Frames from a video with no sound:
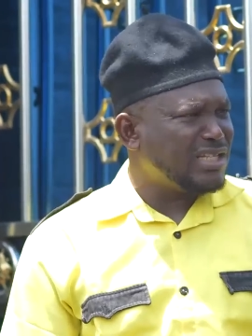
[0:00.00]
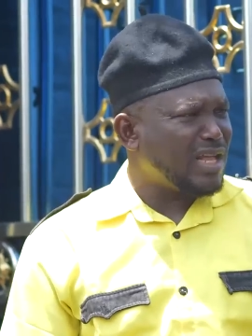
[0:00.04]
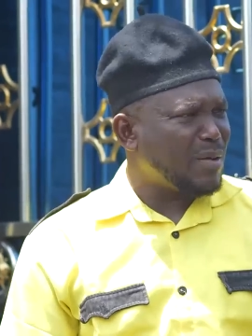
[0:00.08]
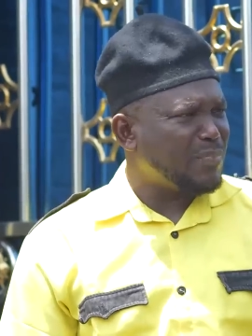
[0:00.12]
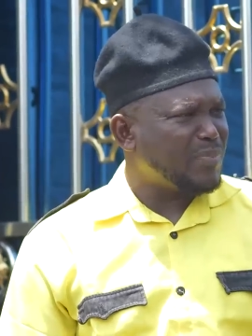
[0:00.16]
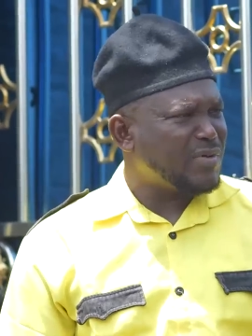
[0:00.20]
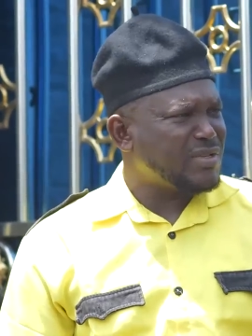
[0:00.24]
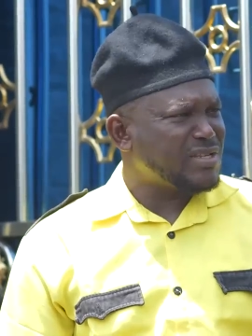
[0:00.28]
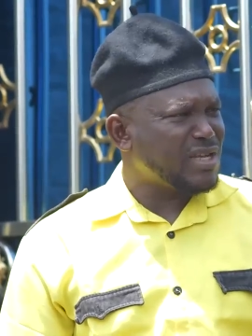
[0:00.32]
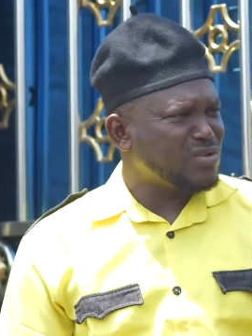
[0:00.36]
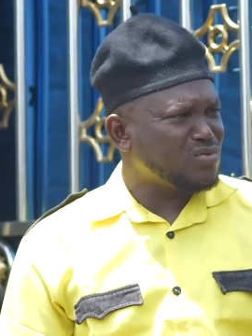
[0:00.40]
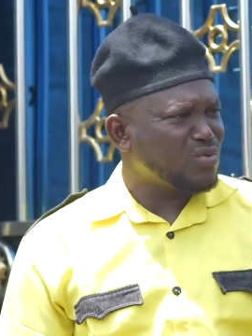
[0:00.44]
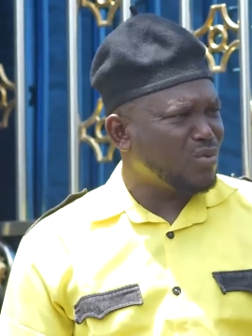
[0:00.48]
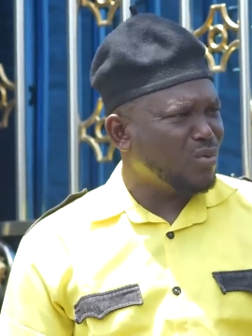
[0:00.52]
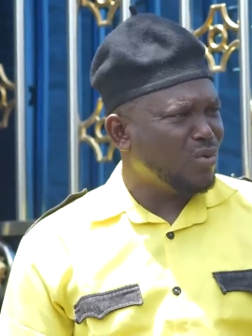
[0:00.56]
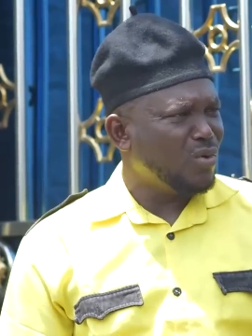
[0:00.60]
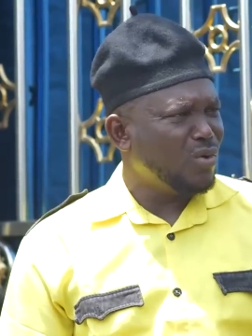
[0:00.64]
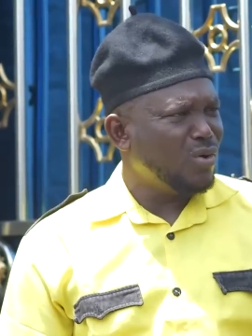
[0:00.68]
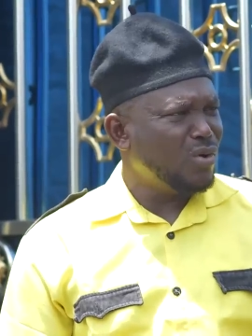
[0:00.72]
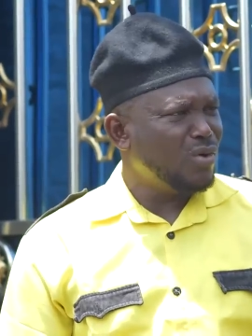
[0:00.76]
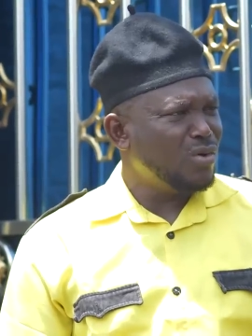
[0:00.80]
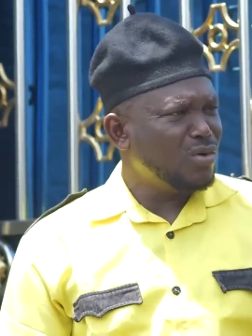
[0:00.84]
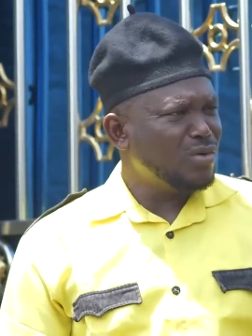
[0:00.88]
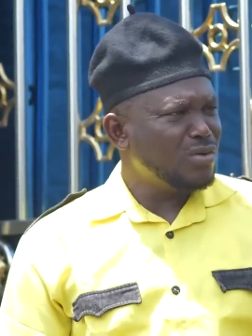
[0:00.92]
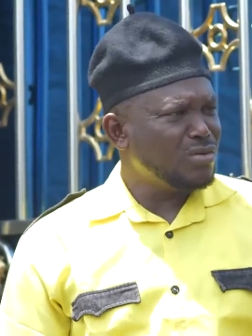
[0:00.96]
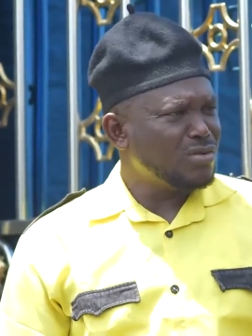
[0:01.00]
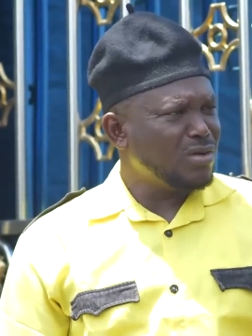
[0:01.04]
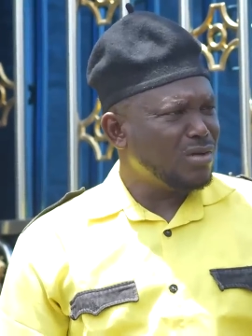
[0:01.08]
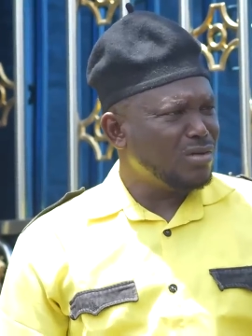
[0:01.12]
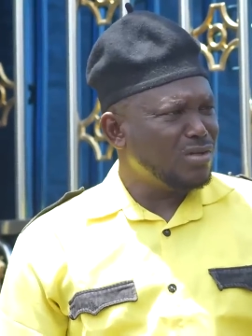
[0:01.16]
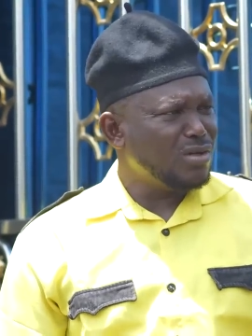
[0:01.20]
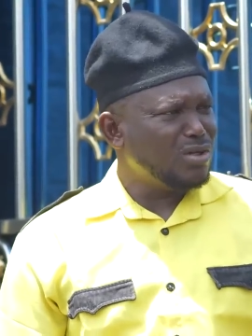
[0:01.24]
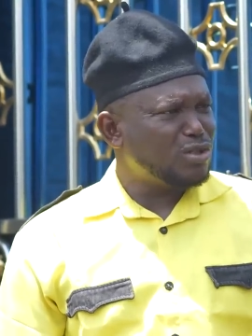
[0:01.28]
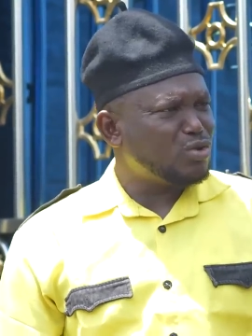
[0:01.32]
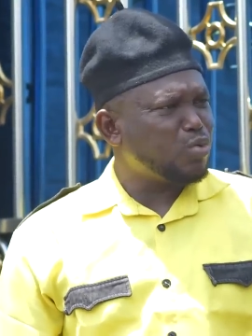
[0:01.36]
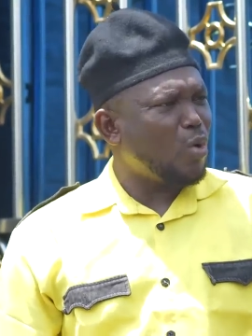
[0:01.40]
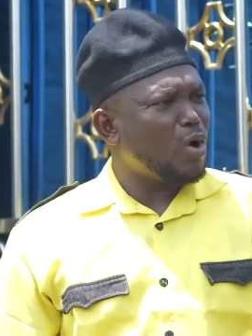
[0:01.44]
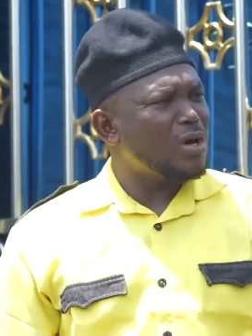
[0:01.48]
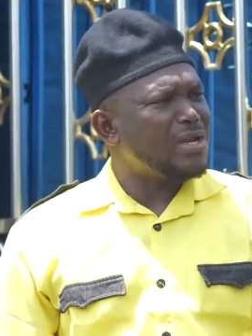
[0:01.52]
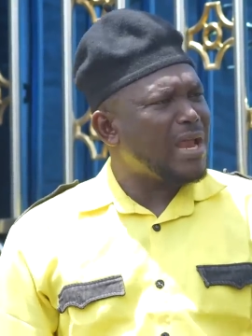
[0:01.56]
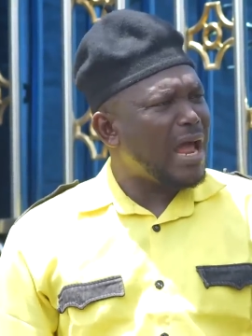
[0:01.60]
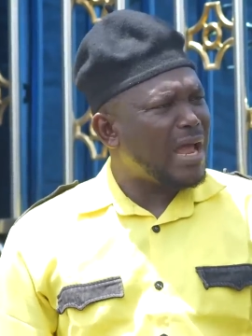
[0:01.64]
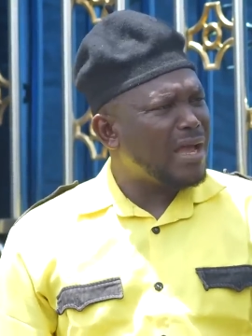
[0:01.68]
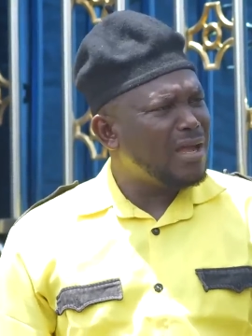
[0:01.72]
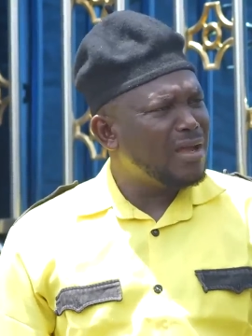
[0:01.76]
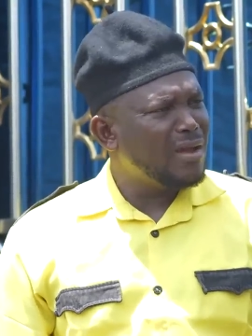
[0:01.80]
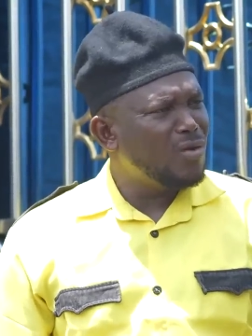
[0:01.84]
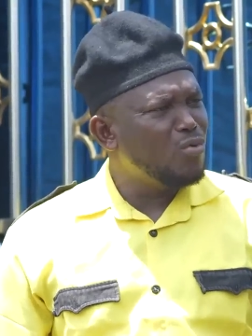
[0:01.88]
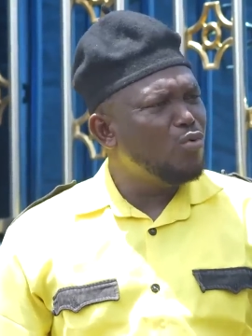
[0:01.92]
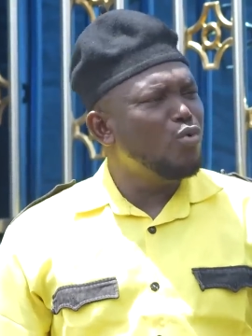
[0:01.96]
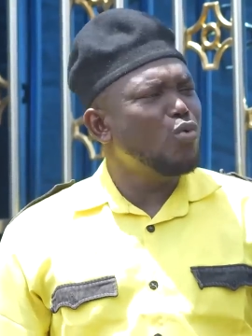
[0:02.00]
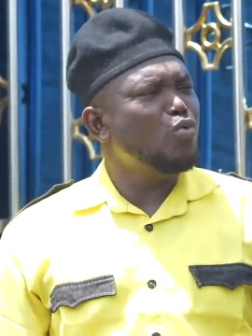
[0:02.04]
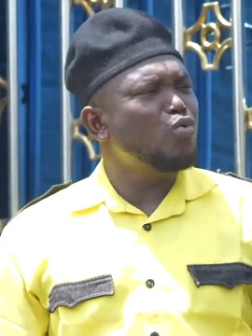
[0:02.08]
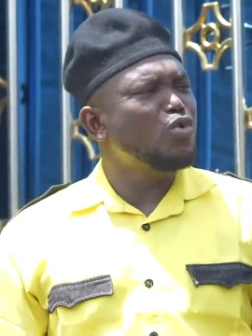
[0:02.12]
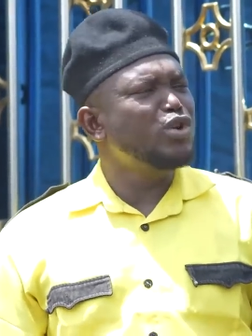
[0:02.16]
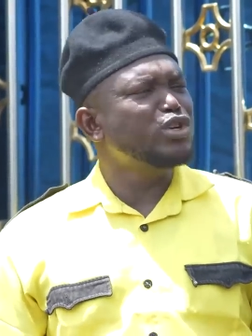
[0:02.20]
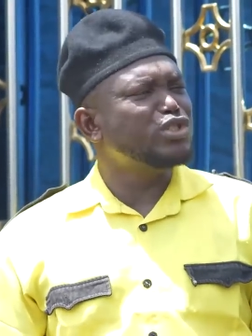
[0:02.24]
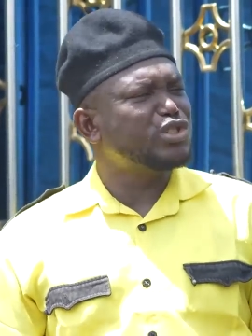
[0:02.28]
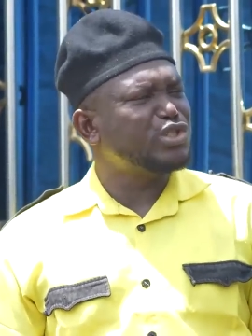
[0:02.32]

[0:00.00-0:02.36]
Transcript: the dead princess. So. She won't die. Who